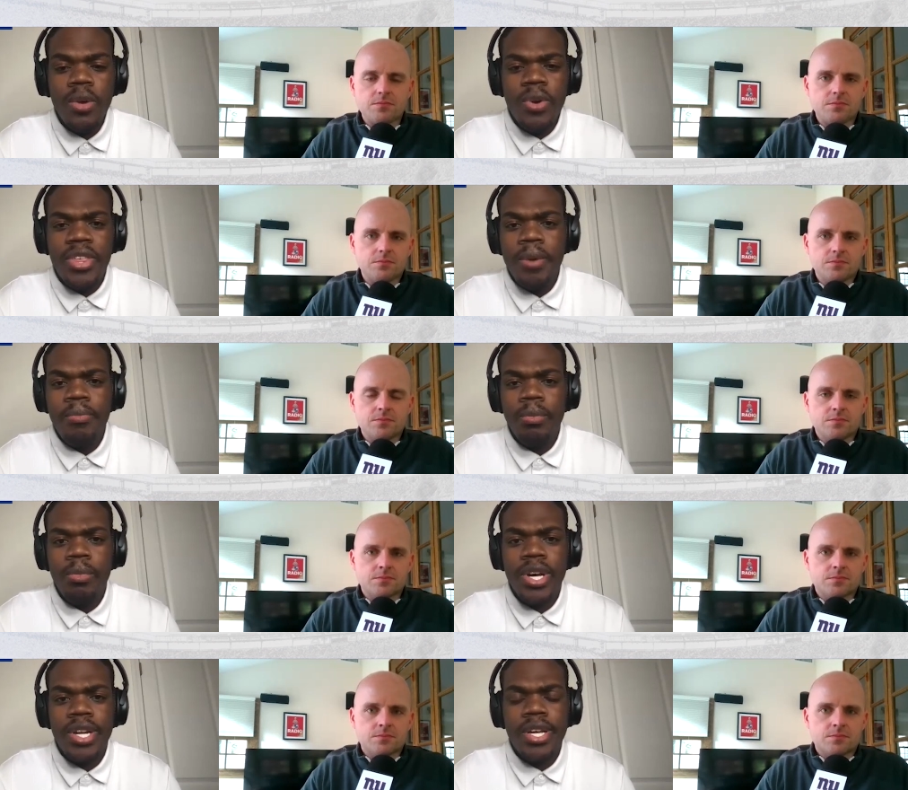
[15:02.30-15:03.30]
Speaker 1: with him.
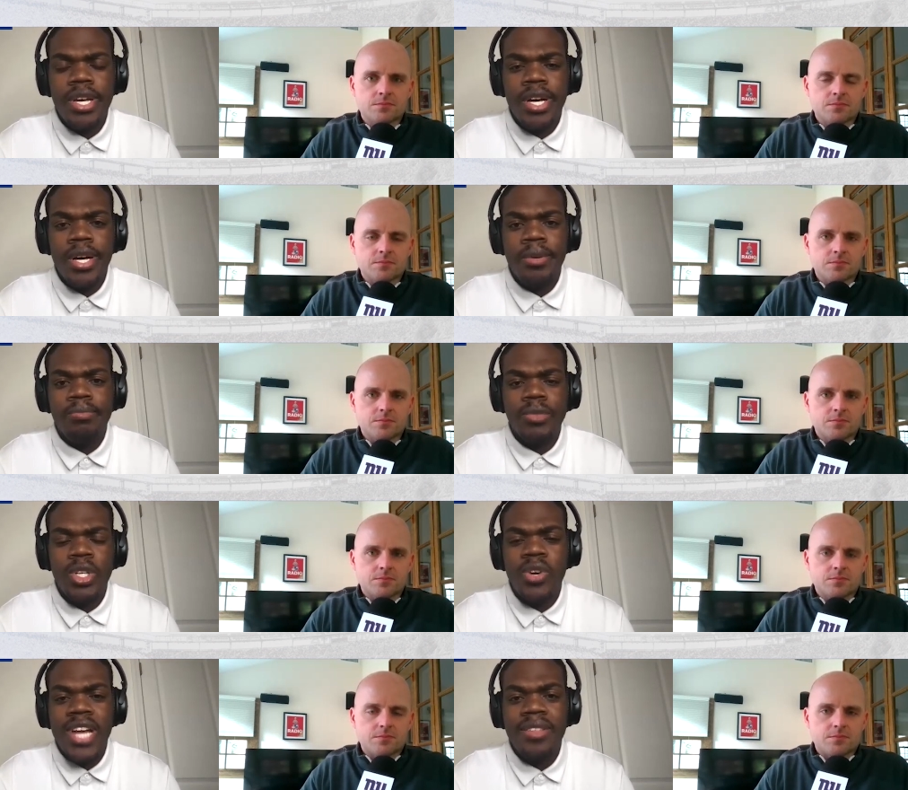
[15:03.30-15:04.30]
But, um,
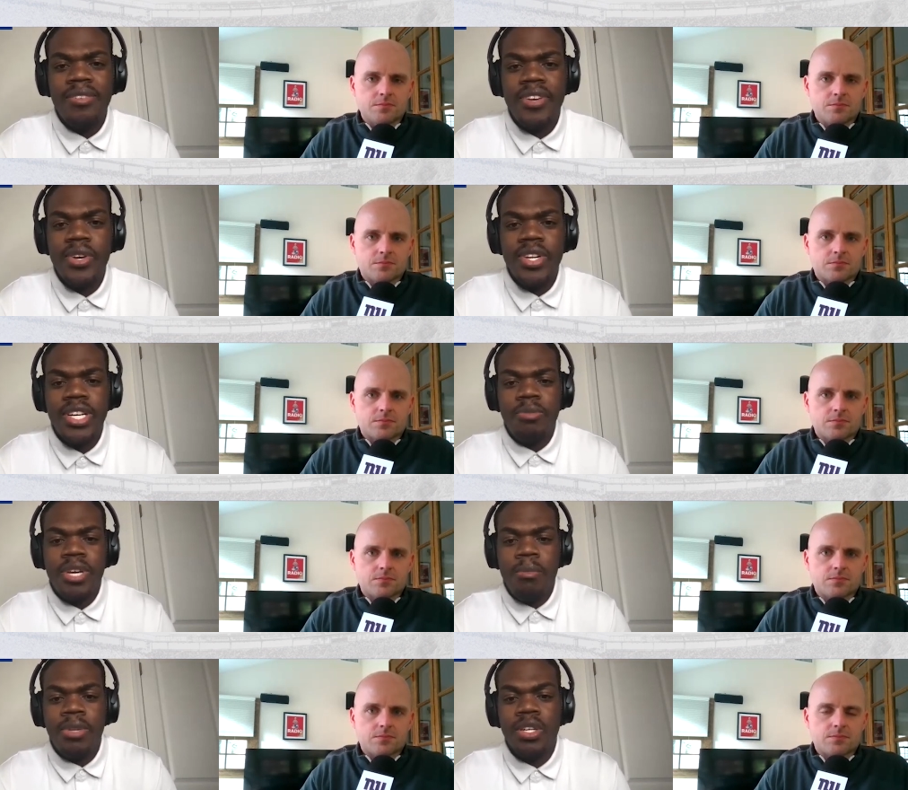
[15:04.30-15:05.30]
you know, down the field, it does
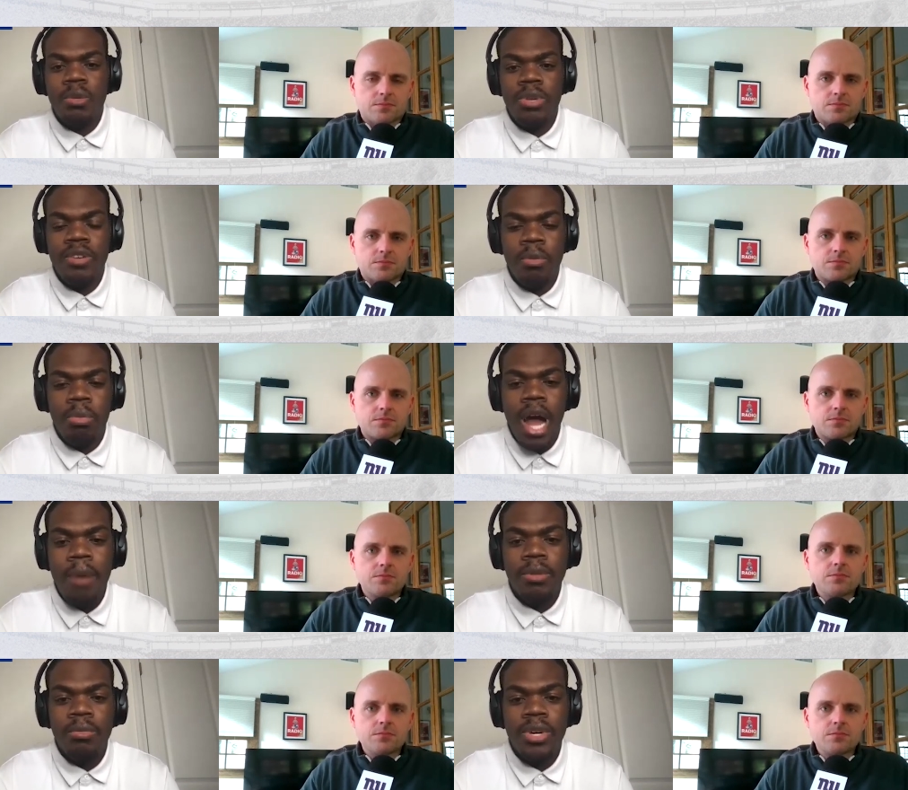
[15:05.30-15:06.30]
become a little bit of a
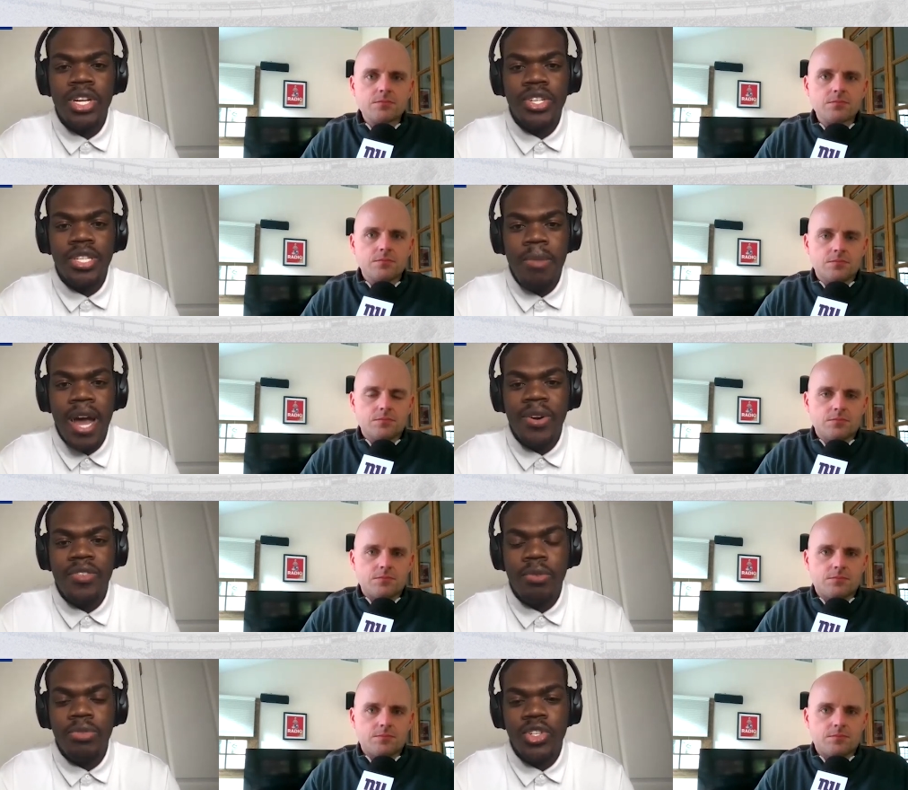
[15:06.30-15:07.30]
problem, but it's just a matter
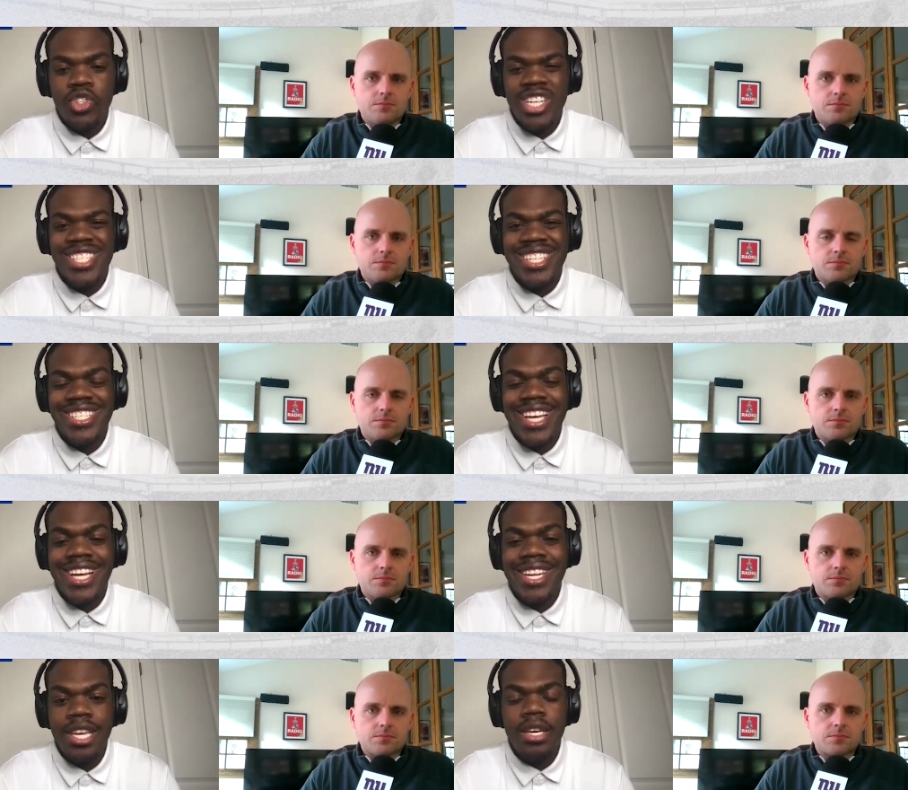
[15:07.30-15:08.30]
of him just trusting his
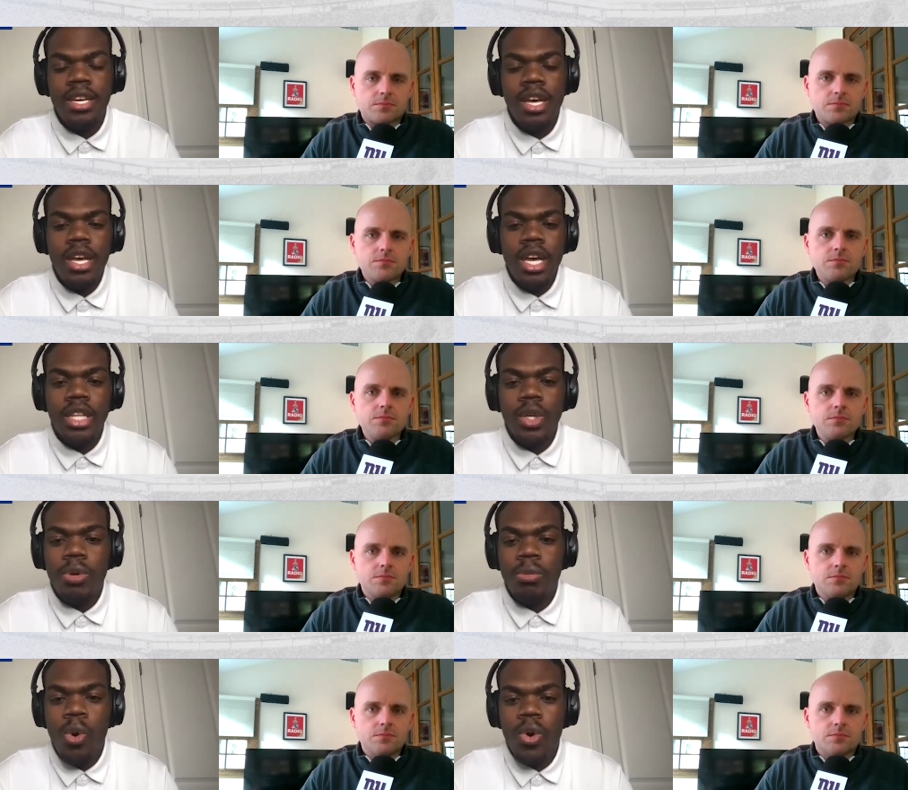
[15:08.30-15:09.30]
technique a little
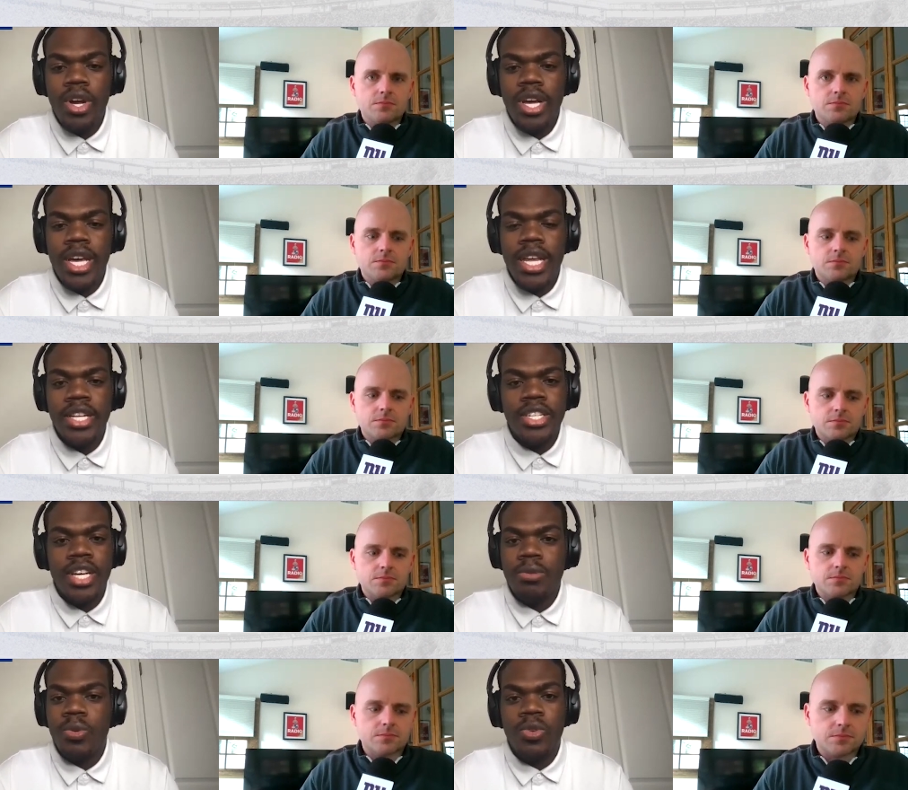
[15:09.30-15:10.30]
bit more. And it
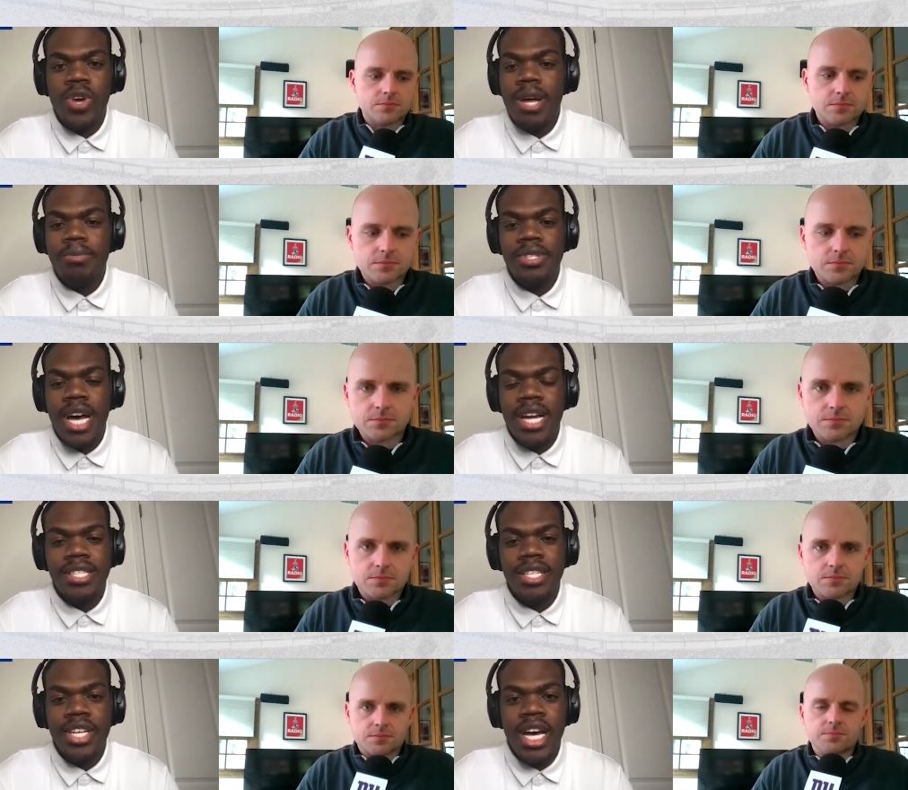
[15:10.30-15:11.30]
just comes with reps,
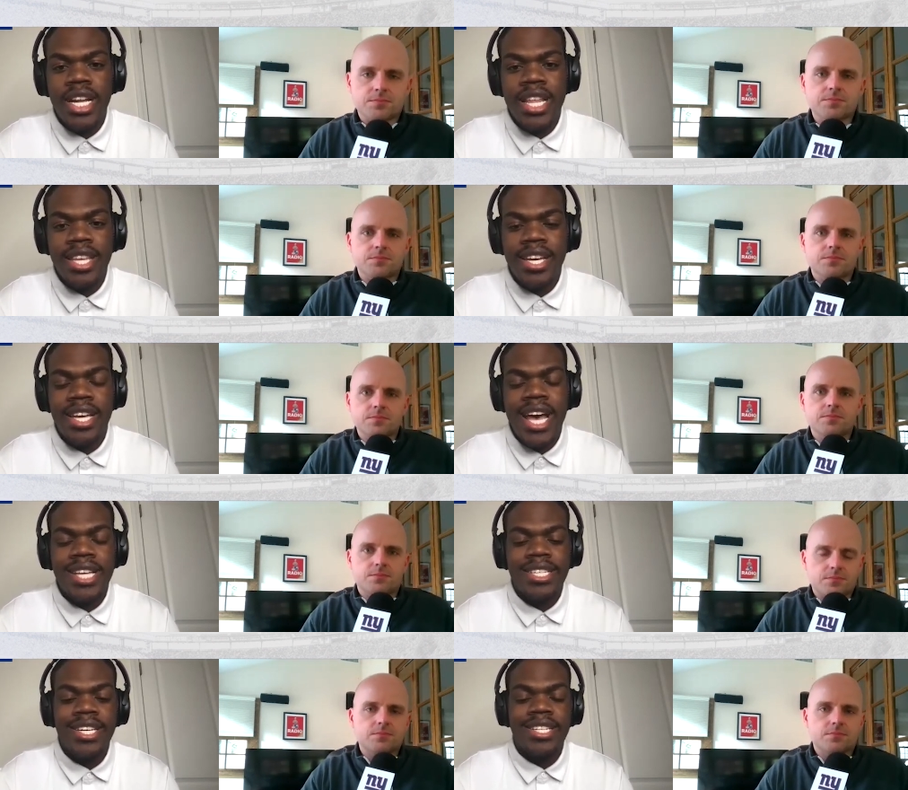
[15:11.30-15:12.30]
honestly, John. And I think
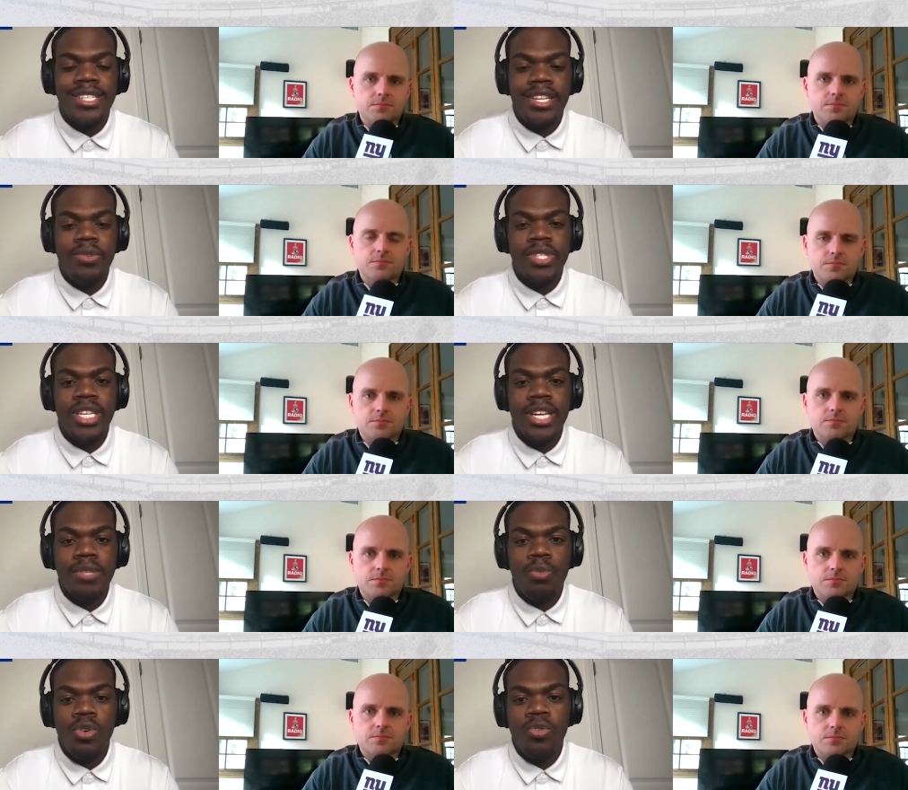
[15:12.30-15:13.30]
as he continuously
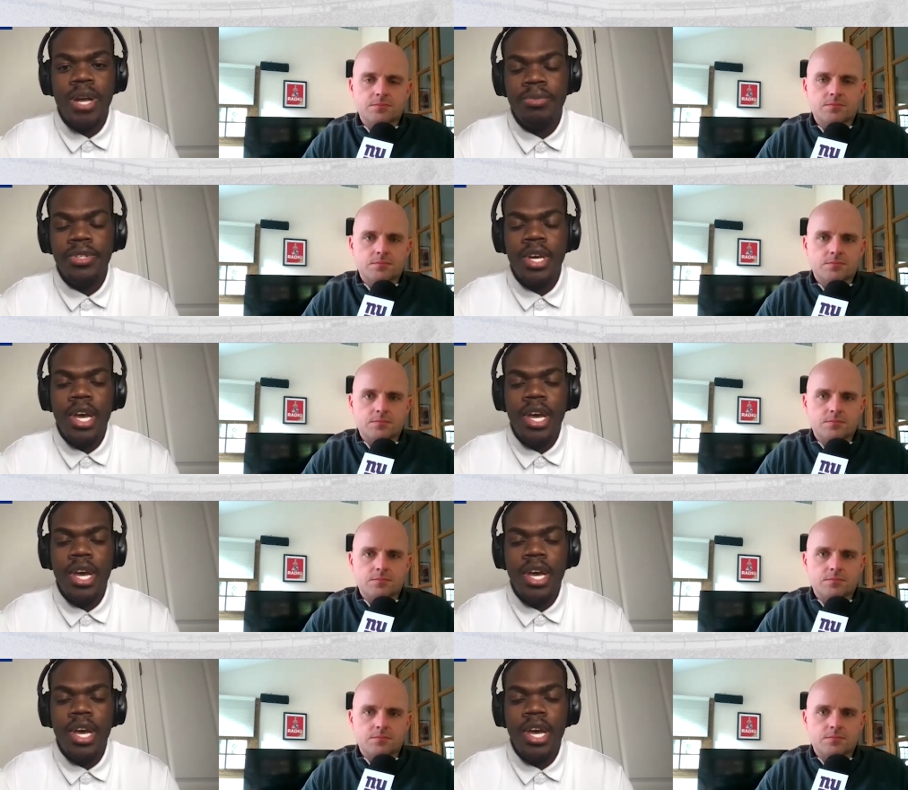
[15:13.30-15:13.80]
gets more reps